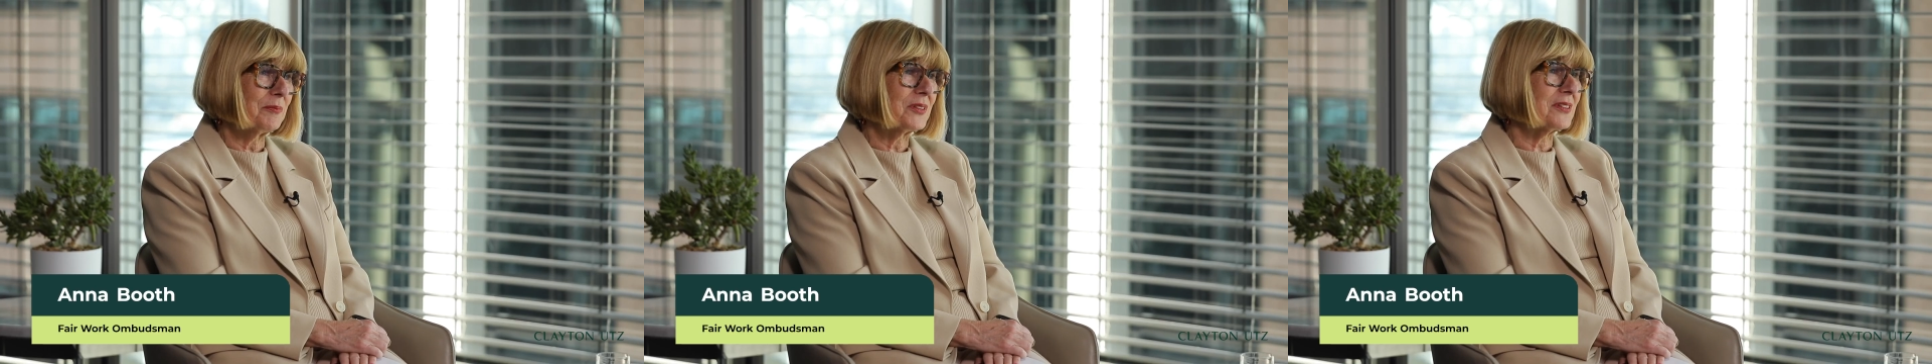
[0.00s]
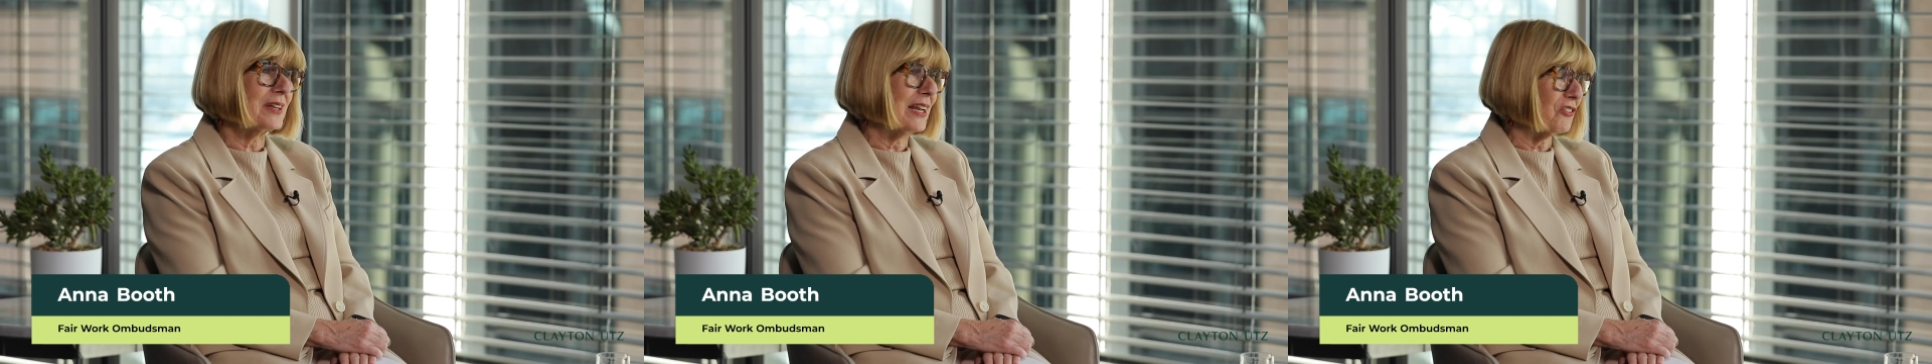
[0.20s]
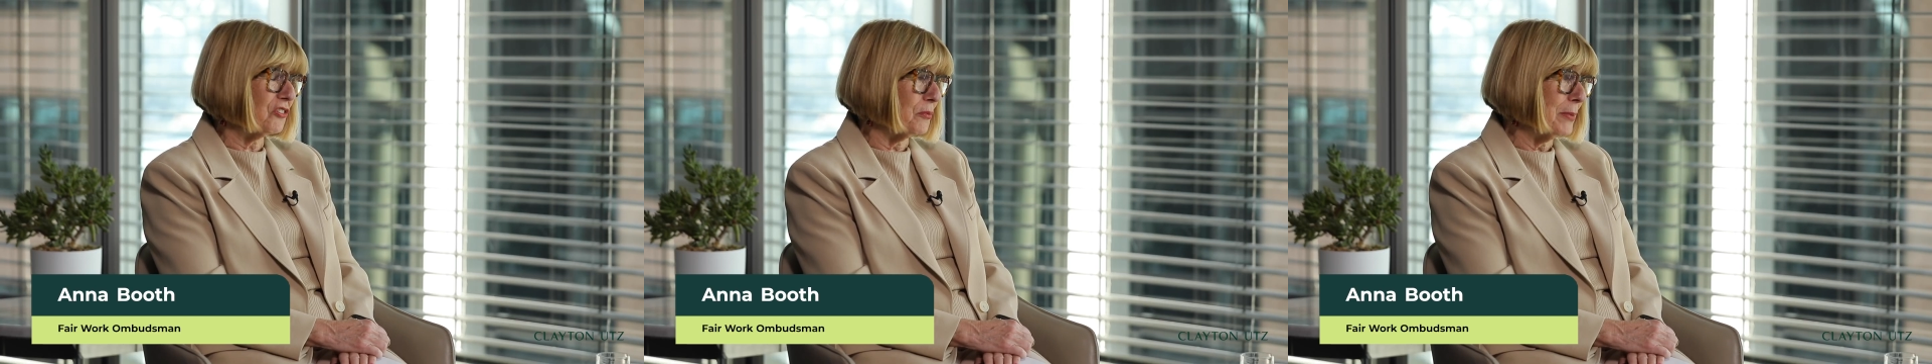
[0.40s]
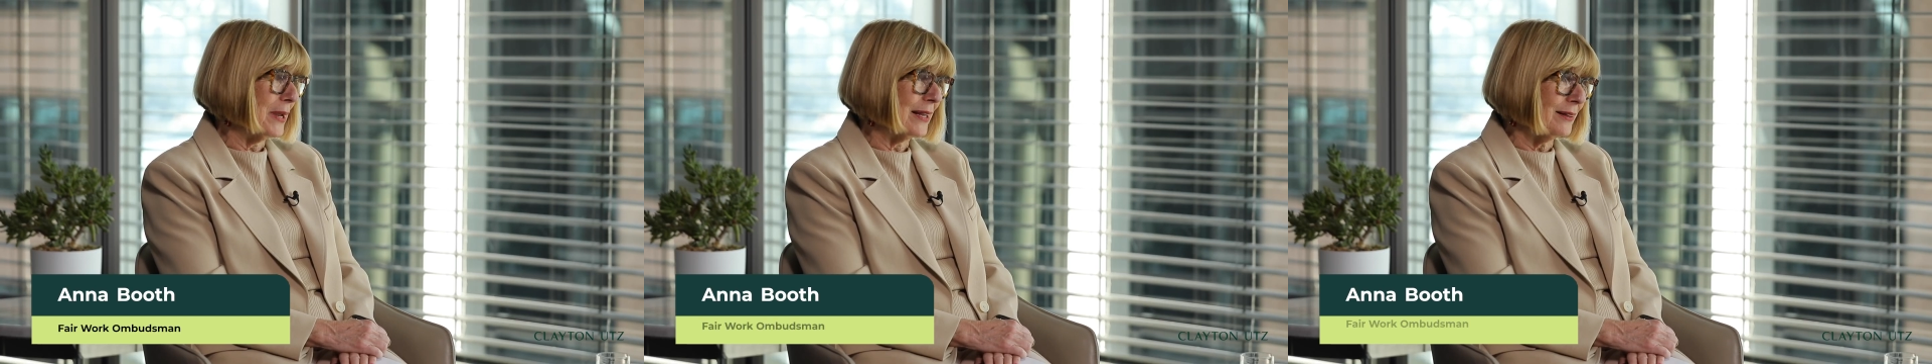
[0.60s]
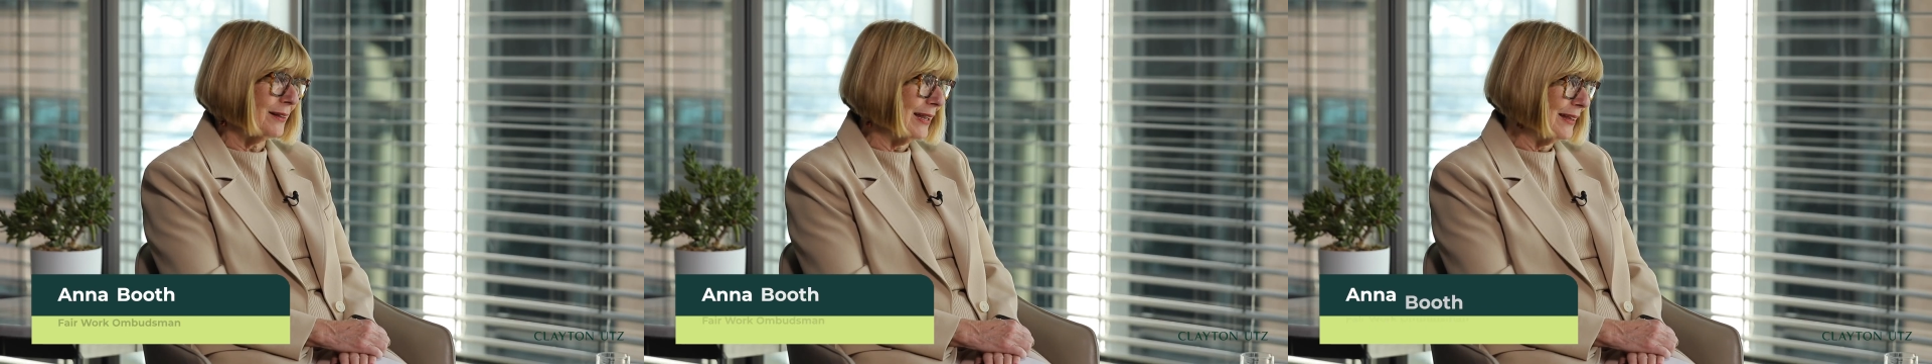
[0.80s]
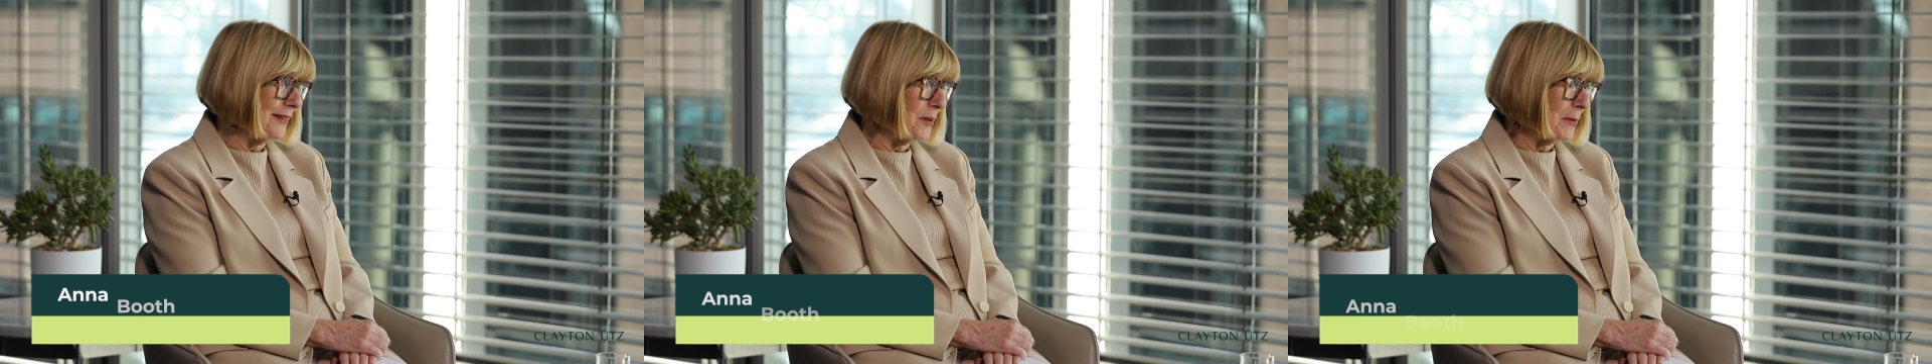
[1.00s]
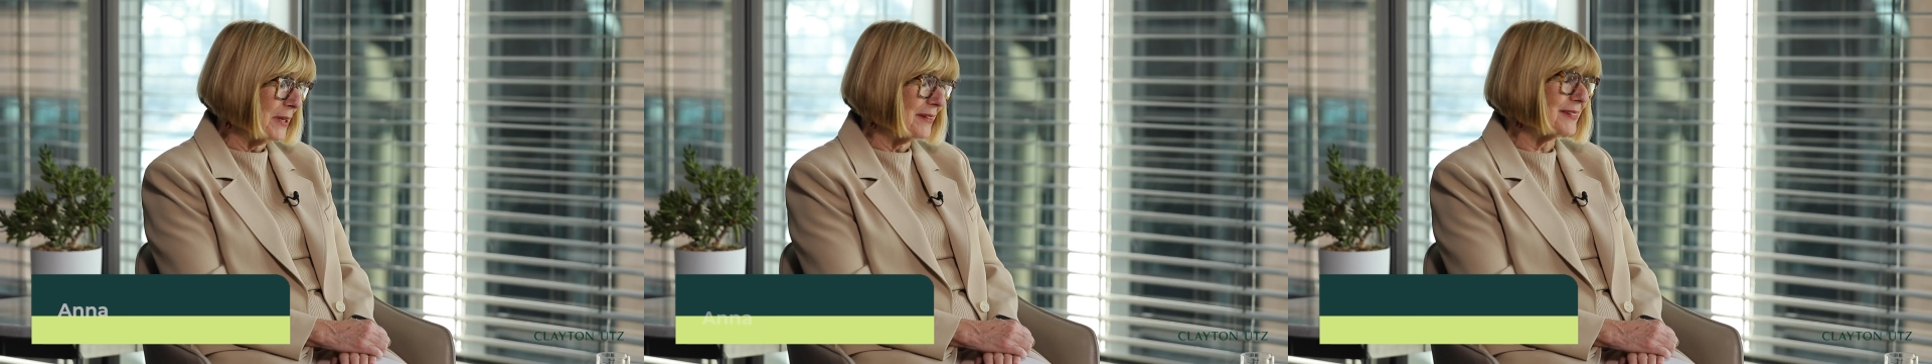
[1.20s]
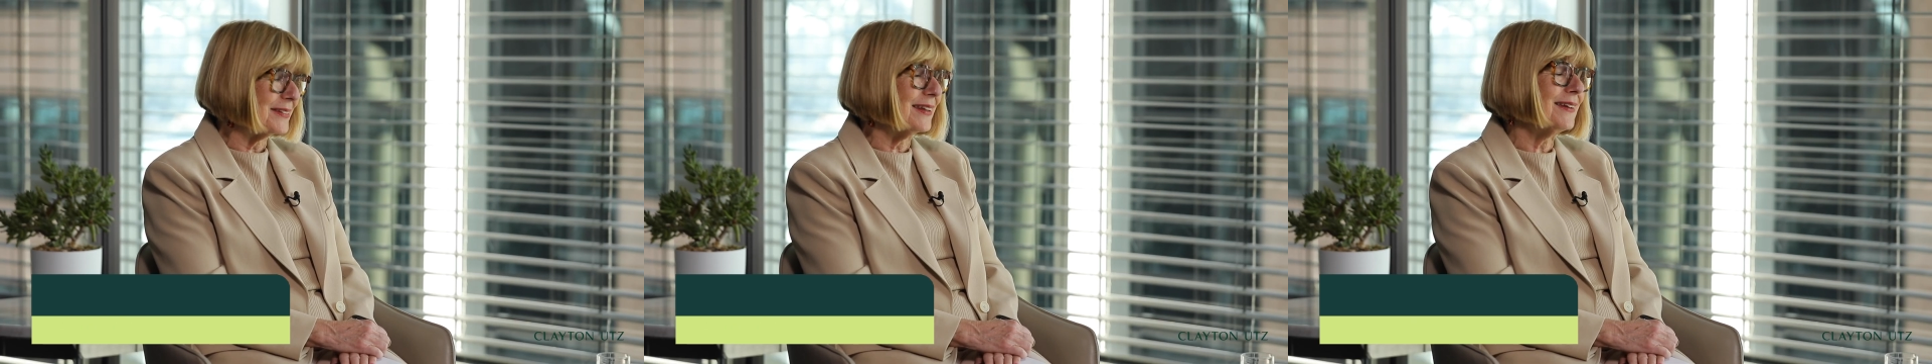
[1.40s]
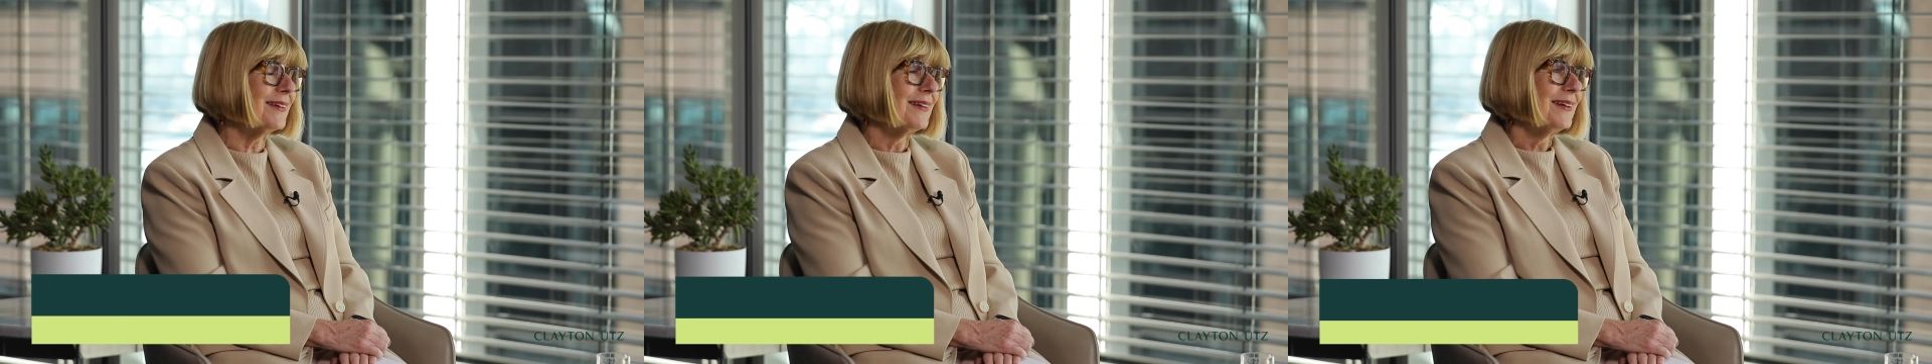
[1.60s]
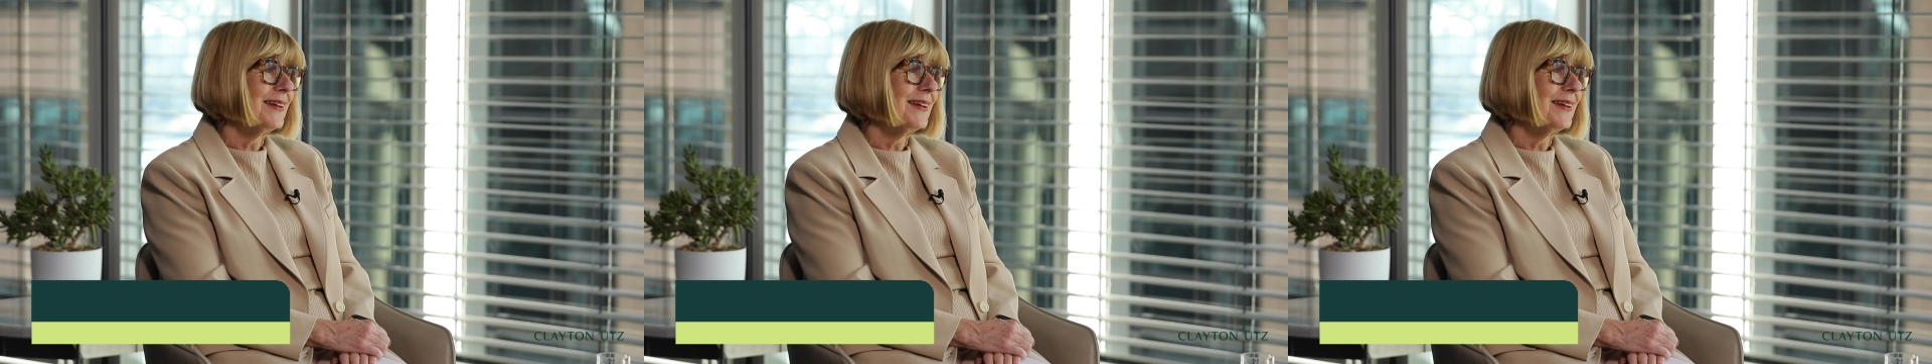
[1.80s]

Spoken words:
selection panel and the minister,